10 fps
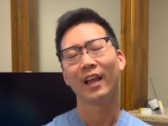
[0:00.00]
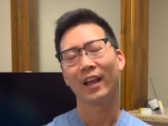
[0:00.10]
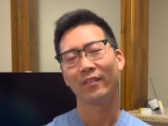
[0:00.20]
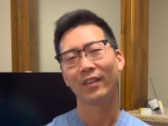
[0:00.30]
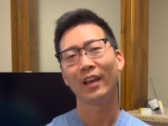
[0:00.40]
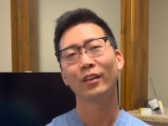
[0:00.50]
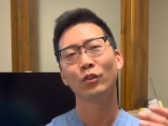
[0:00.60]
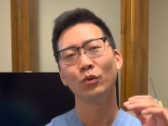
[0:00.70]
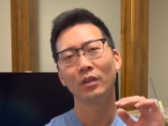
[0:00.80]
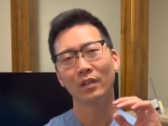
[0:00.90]
and then
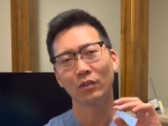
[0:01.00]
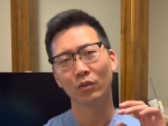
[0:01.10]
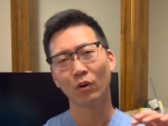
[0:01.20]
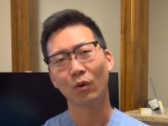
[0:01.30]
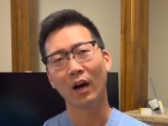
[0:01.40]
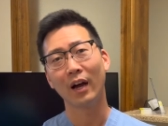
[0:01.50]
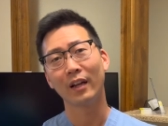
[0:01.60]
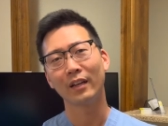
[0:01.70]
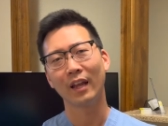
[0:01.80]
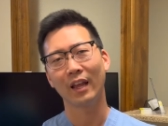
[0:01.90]
you can go
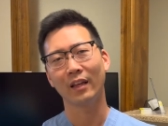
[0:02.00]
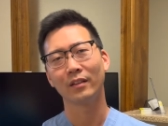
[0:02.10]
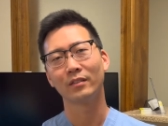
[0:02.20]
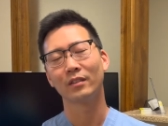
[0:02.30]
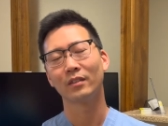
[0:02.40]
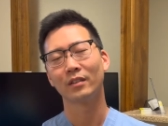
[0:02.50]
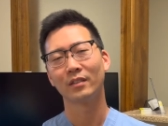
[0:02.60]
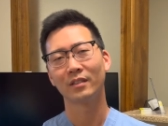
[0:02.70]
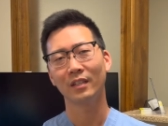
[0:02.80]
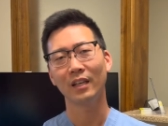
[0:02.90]
on and
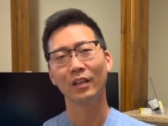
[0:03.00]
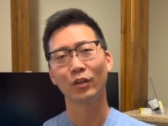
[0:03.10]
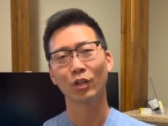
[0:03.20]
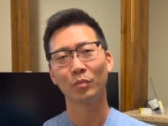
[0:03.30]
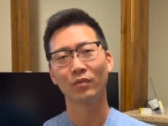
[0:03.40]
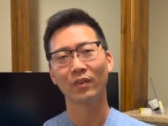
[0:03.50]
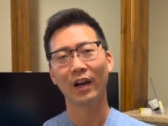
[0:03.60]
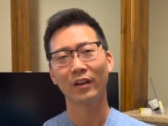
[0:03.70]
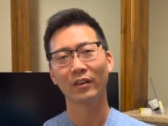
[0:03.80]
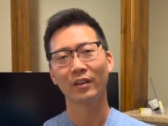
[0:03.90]
see another
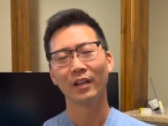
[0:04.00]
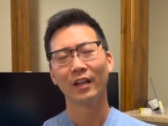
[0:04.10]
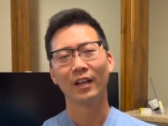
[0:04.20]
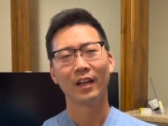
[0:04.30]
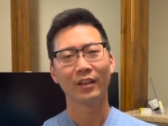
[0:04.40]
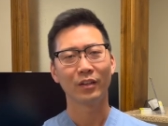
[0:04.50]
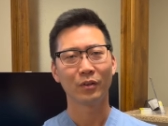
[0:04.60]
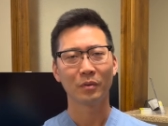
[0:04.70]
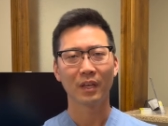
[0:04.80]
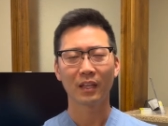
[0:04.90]
provider and you
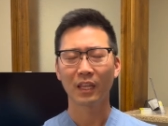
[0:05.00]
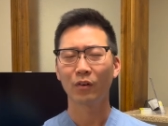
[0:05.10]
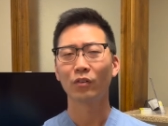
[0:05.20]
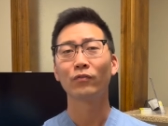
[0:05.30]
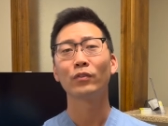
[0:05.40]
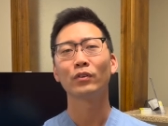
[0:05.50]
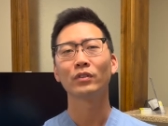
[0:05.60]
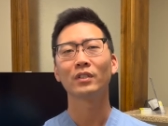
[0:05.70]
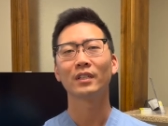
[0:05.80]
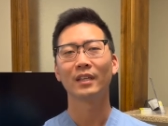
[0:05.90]
know get that
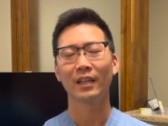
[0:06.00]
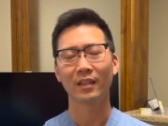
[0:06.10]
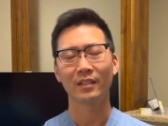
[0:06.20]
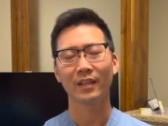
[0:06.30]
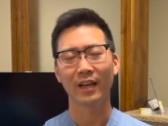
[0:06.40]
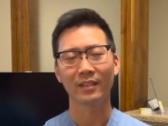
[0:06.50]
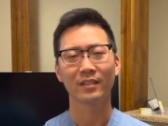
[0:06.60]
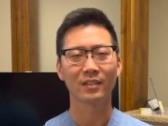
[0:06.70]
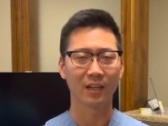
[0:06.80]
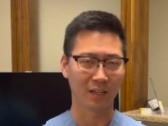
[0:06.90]
referral to get the
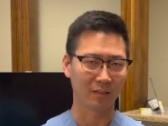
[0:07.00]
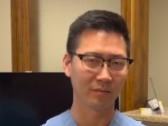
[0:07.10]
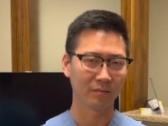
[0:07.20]
test done.